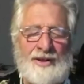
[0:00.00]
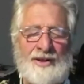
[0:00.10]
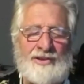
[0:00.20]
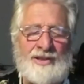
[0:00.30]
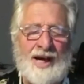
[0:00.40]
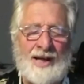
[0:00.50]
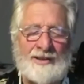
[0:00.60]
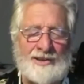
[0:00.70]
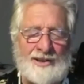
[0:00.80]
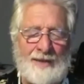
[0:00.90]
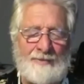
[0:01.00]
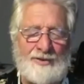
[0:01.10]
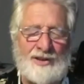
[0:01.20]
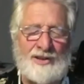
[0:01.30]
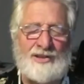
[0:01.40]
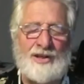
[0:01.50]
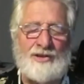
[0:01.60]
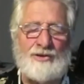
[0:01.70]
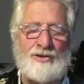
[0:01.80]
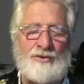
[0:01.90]
concepts continue
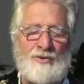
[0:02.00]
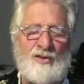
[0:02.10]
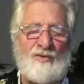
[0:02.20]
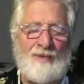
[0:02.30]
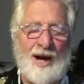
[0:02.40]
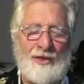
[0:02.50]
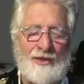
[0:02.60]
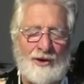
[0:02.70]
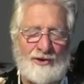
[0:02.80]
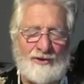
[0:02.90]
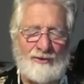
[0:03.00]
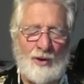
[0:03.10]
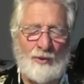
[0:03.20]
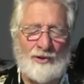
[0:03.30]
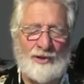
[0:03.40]
to move my thoughts forward,